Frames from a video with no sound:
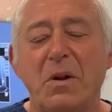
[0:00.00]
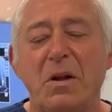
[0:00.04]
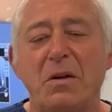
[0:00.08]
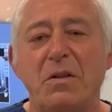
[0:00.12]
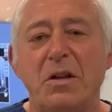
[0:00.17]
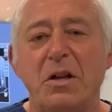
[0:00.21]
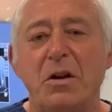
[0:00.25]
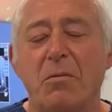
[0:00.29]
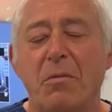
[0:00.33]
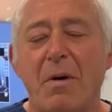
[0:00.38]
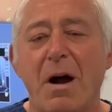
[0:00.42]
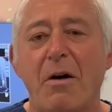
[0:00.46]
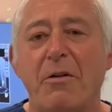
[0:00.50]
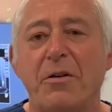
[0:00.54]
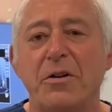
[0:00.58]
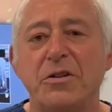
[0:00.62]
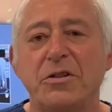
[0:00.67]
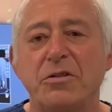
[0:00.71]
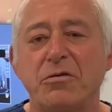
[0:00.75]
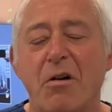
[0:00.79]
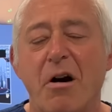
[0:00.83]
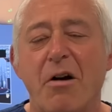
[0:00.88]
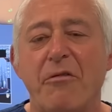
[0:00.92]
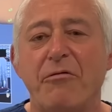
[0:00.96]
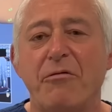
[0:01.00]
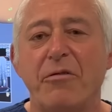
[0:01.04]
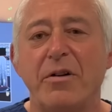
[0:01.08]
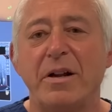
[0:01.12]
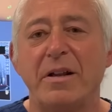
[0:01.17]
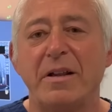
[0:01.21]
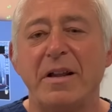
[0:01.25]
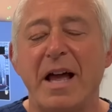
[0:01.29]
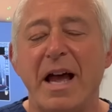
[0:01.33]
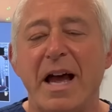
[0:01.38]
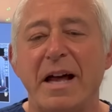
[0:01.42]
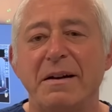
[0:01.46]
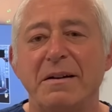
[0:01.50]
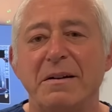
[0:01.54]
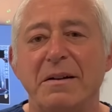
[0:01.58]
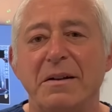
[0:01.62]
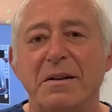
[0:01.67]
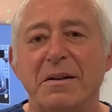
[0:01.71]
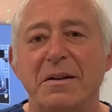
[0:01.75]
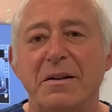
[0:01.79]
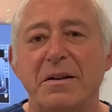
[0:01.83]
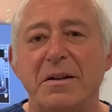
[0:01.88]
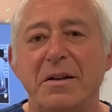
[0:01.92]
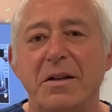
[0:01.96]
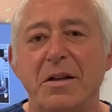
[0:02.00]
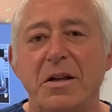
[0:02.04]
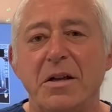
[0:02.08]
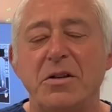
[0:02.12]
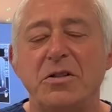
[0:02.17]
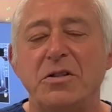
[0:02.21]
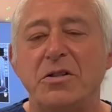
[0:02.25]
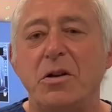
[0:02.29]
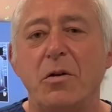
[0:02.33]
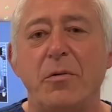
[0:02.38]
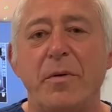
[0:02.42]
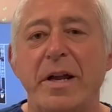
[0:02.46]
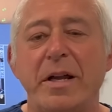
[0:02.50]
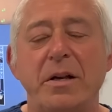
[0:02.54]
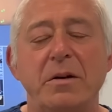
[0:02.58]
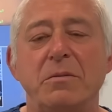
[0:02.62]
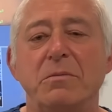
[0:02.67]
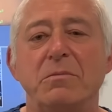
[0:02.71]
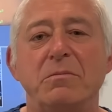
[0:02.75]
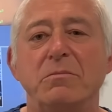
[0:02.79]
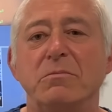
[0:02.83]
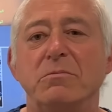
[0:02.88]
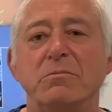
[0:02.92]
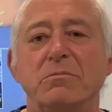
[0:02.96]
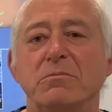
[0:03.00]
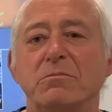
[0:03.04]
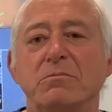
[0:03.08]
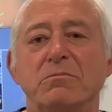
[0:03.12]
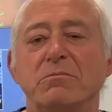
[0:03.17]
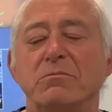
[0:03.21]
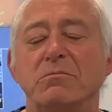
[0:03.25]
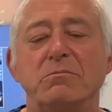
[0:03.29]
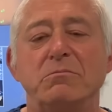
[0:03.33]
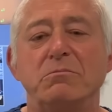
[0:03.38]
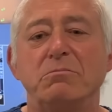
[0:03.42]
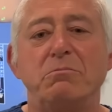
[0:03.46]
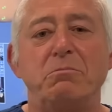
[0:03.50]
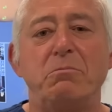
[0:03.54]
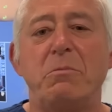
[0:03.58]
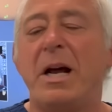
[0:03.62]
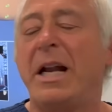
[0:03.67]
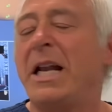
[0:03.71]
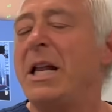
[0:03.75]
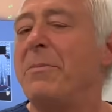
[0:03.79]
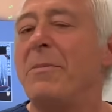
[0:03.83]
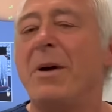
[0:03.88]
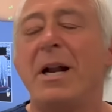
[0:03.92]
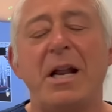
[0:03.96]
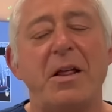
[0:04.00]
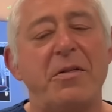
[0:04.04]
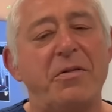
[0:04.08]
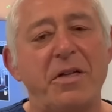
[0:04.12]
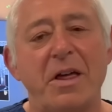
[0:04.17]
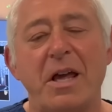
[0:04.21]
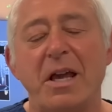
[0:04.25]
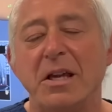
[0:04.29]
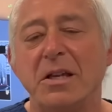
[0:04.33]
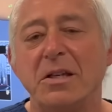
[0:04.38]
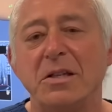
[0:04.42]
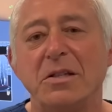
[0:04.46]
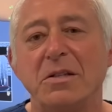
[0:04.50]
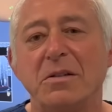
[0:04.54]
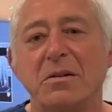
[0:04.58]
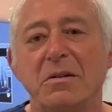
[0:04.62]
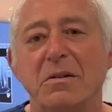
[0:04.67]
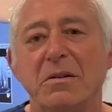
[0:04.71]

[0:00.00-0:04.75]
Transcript: the urologist offering that is doing many, many things